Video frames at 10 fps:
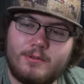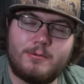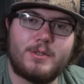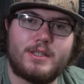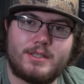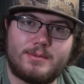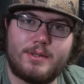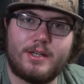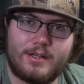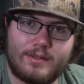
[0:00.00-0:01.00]
with a
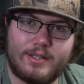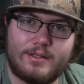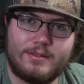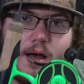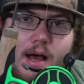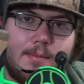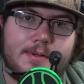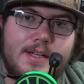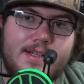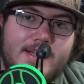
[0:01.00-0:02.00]
spinning reel.
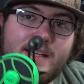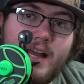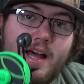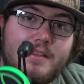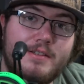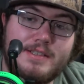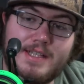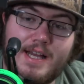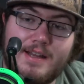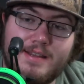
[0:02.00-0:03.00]
Hopping into the other
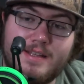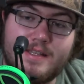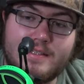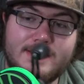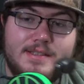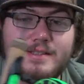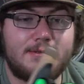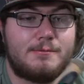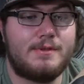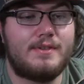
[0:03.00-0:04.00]
side of things,
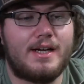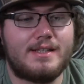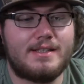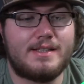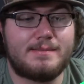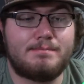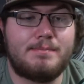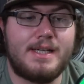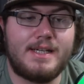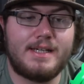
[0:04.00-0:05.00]
we've got this
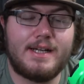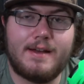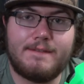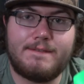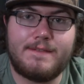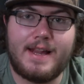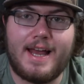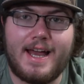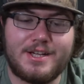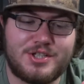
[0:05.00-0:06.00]
big
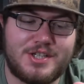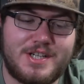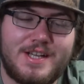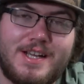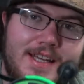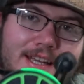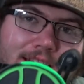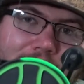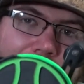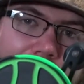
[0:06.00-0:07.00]
flashy
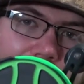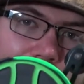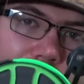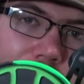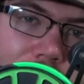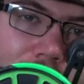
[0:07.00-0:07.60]
inline reel.